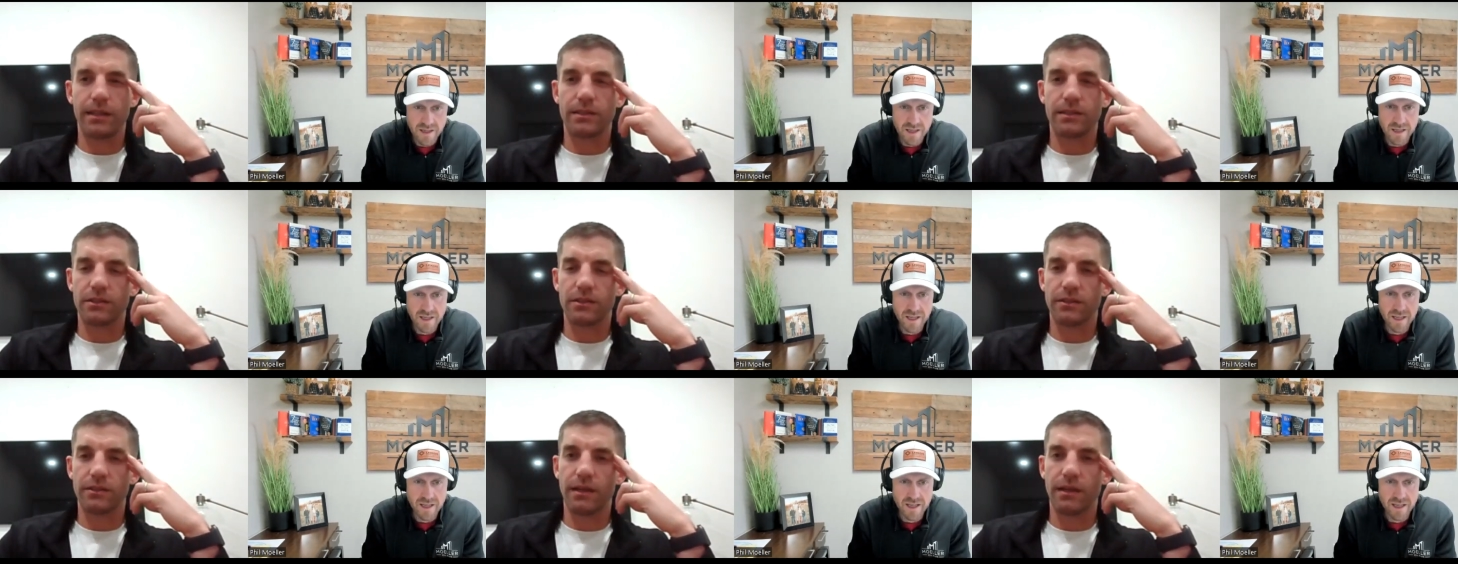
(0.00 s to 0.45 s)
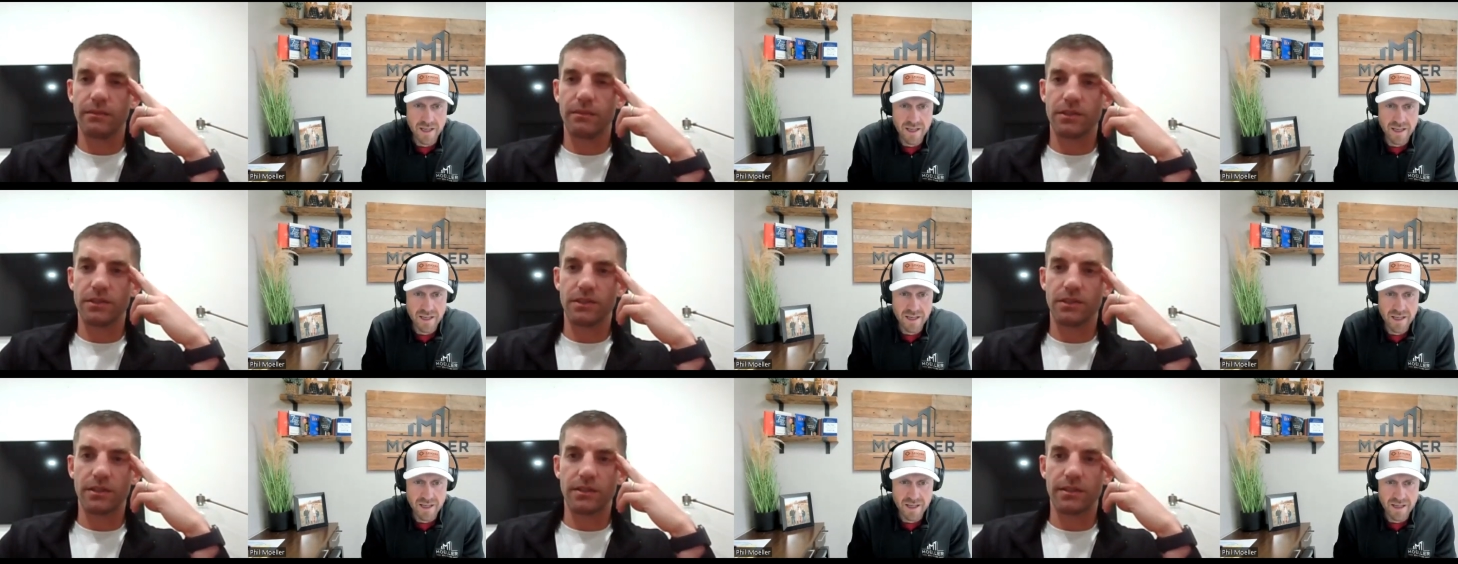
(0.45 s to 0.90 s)
Speaker 1: Instagram
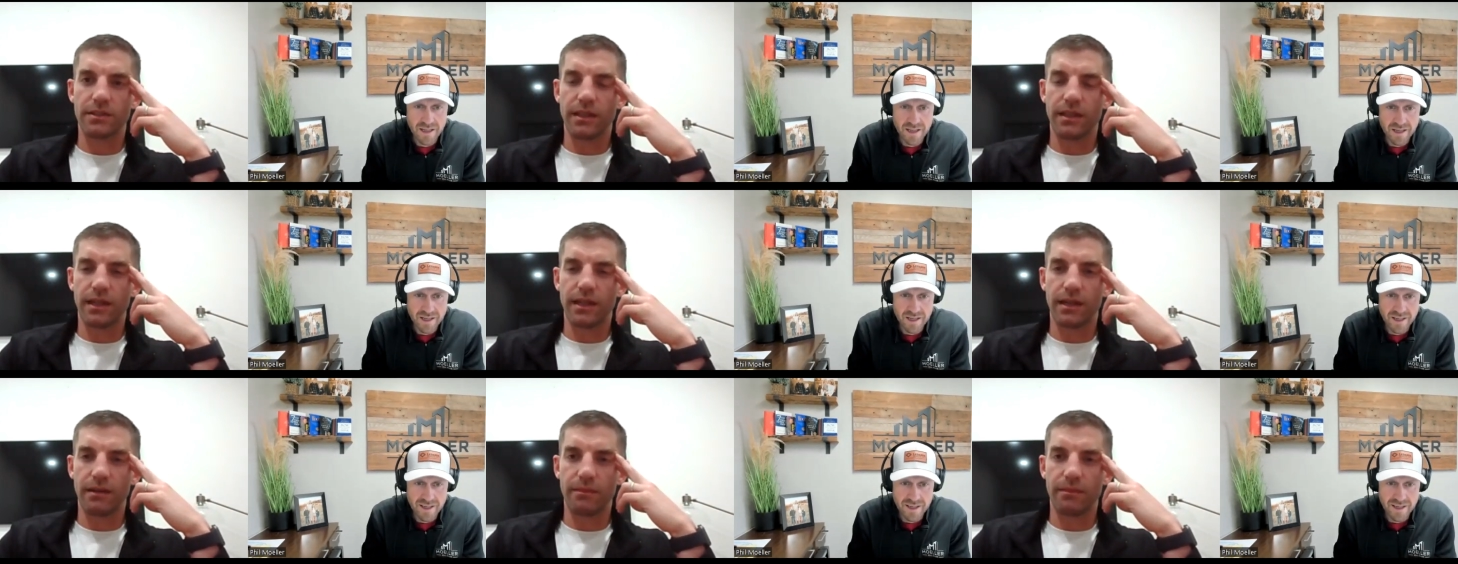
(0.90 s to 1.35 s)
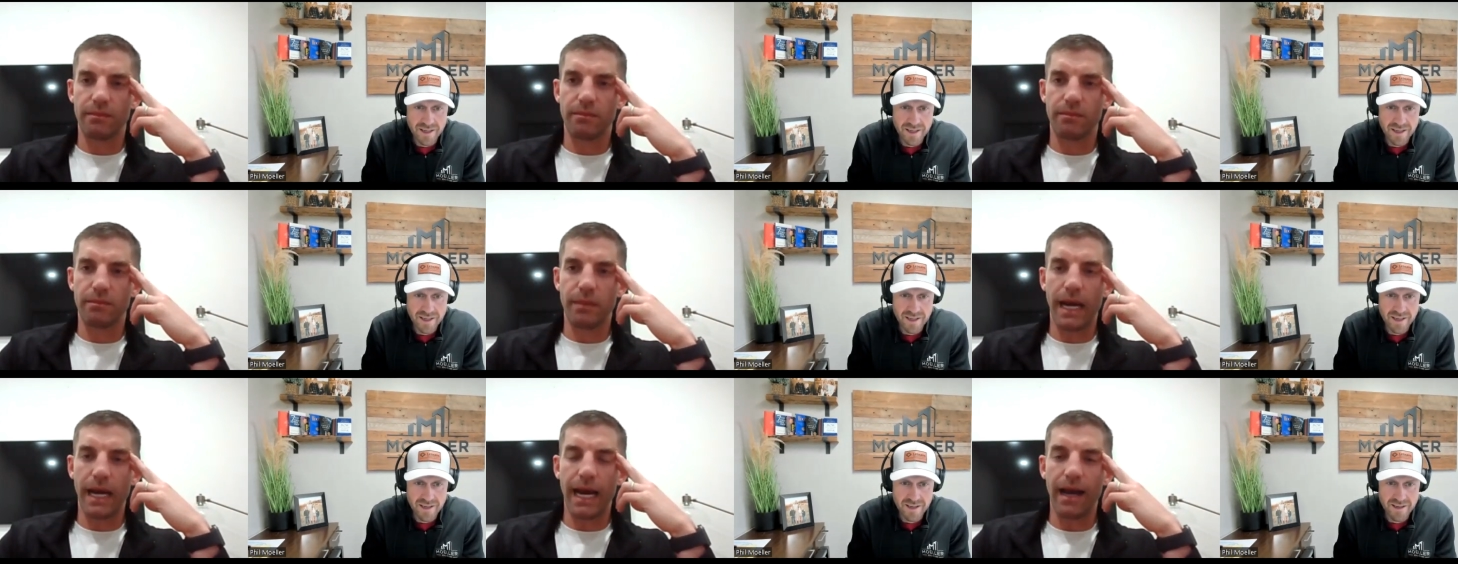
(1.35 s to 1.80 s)
is just uh,
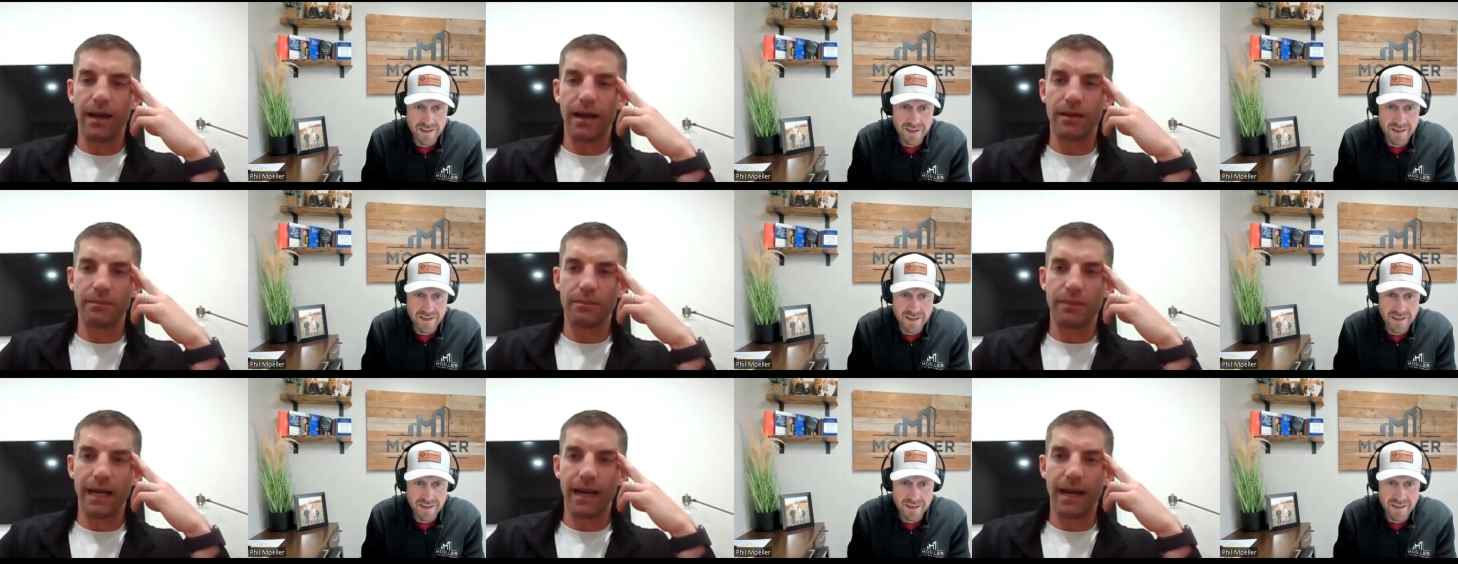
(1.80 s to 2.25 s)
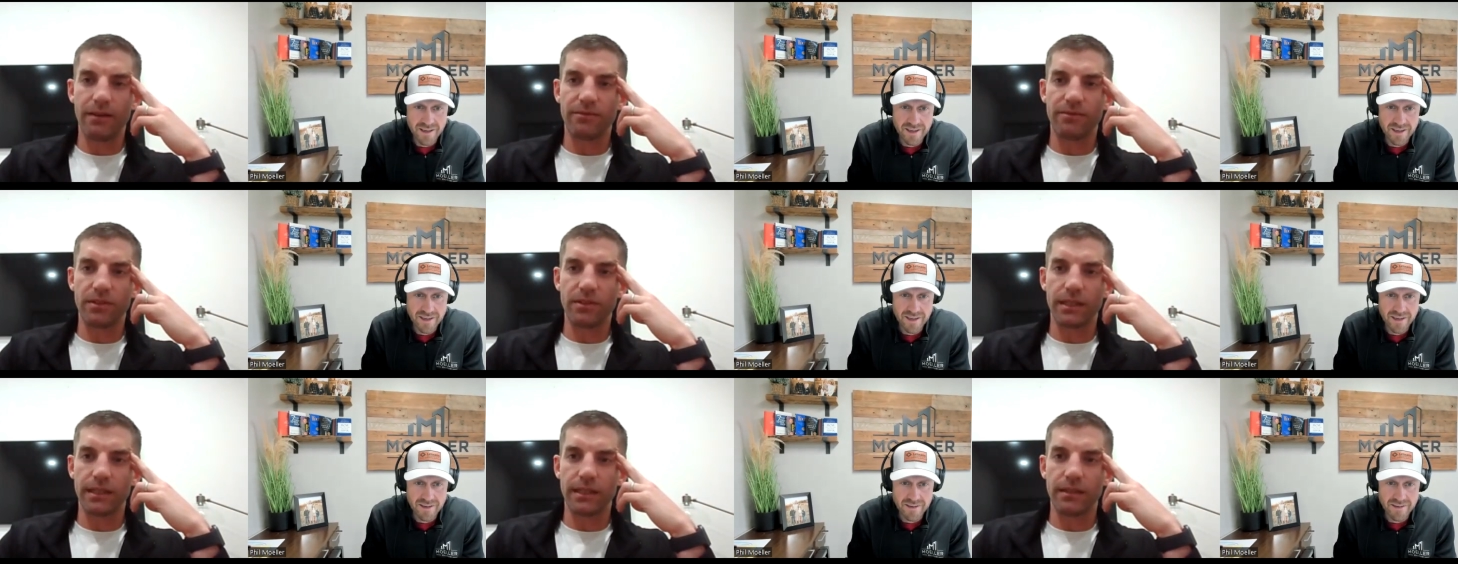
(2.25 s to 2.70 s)
Pat Pat
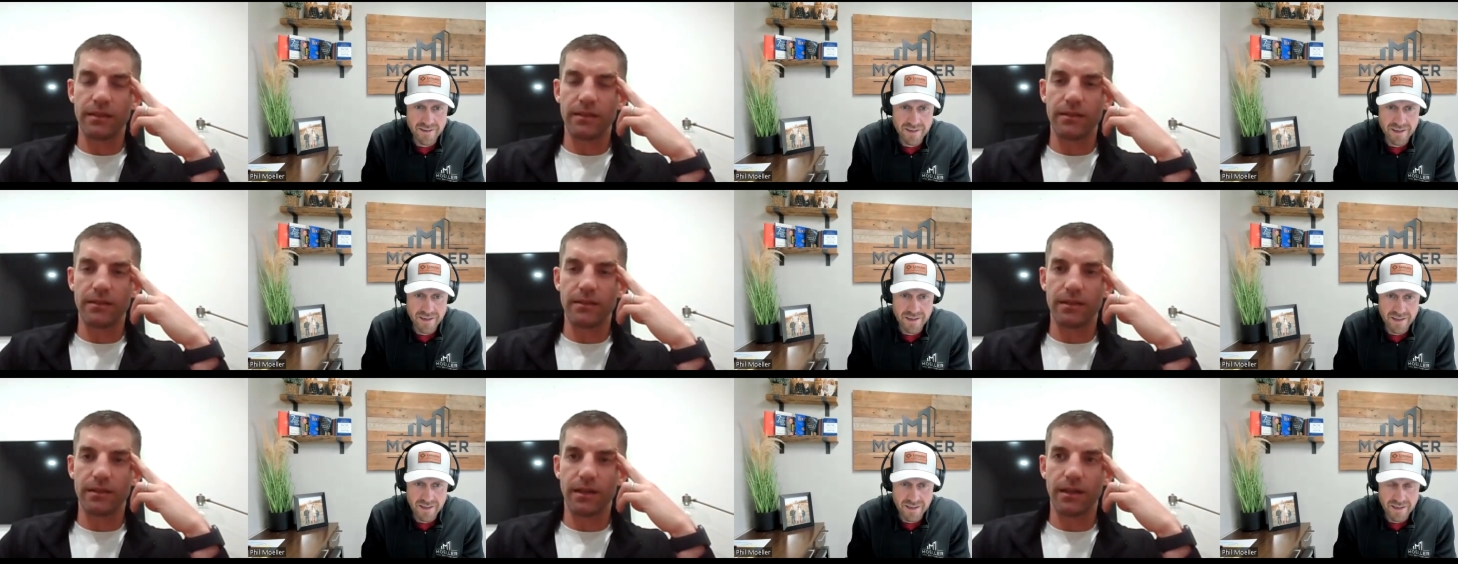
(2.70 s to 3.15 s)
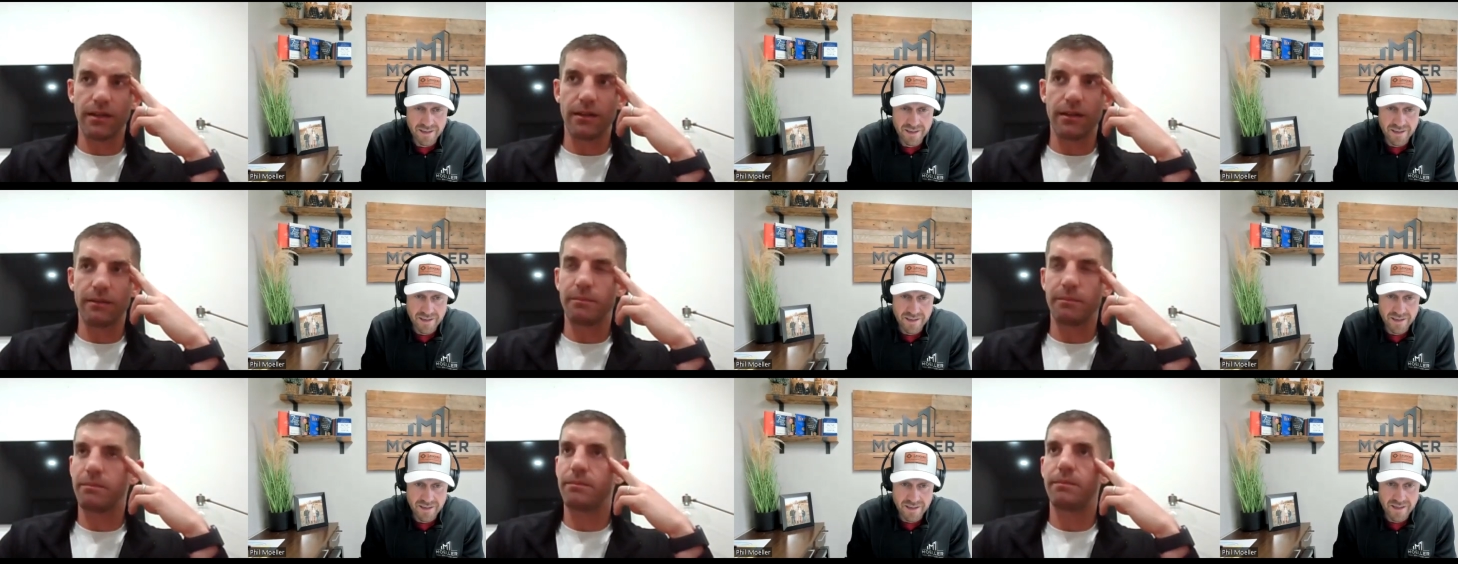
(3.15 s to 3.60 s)
Flynn or
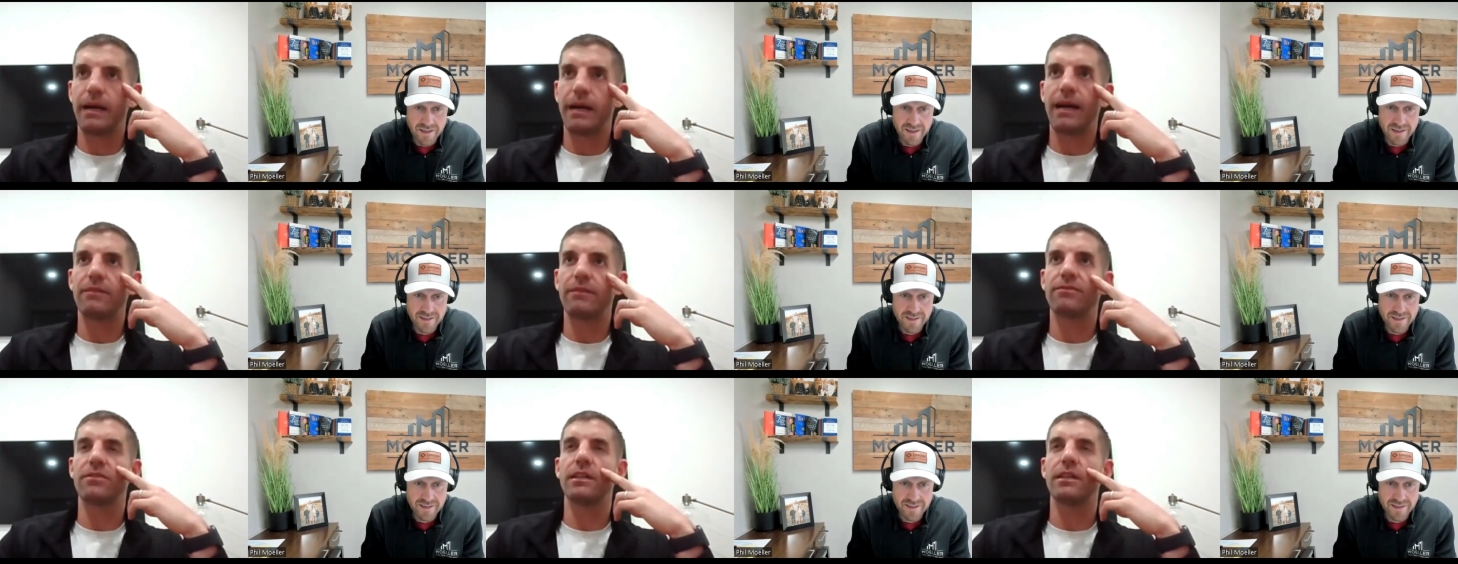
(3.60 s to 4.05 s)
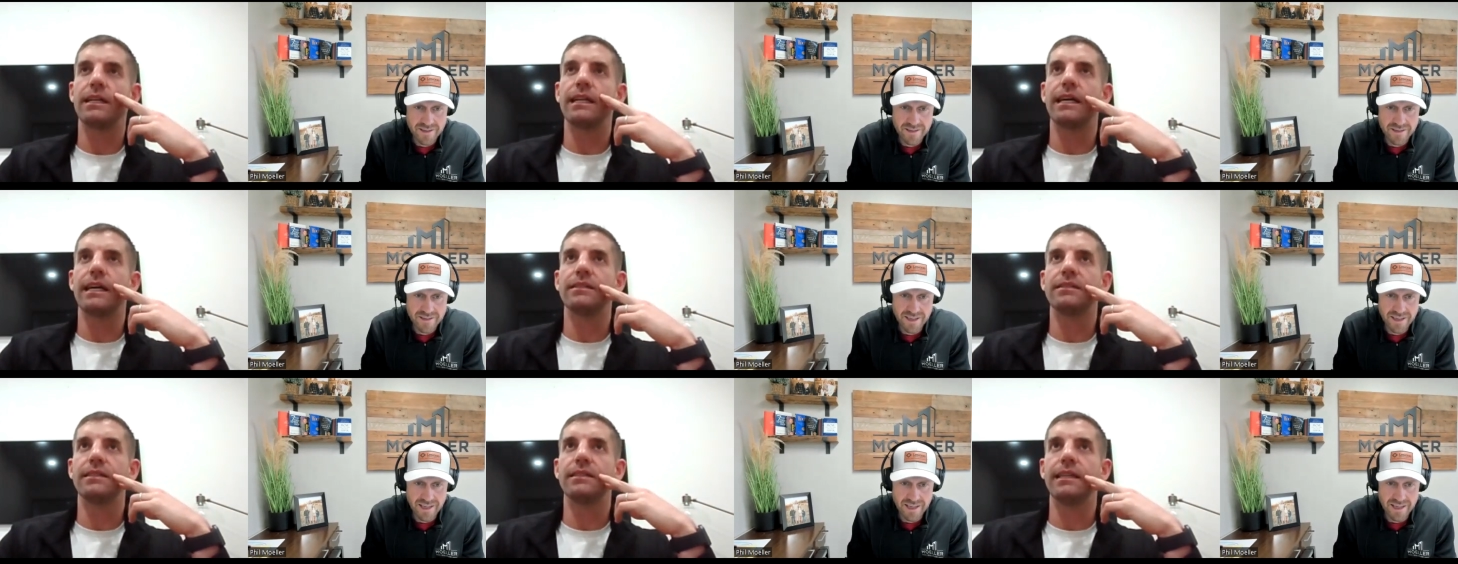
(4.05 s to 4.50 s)
uh, Pat Flynn
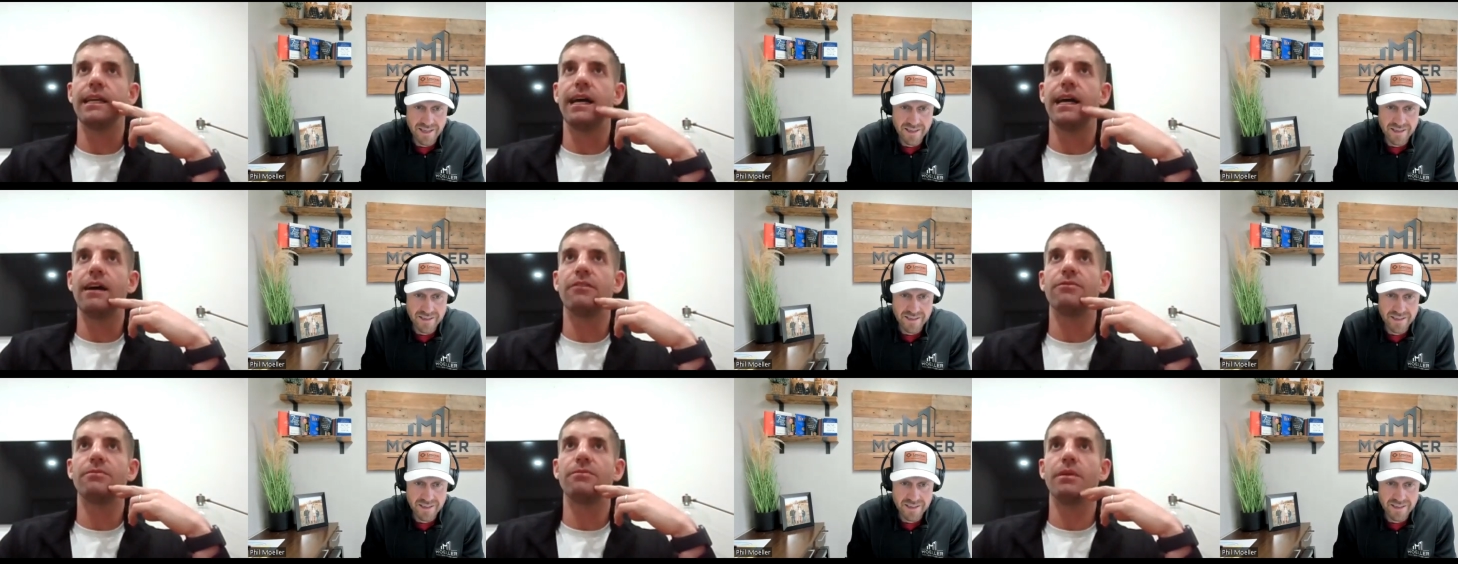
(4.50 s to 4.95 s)
STF.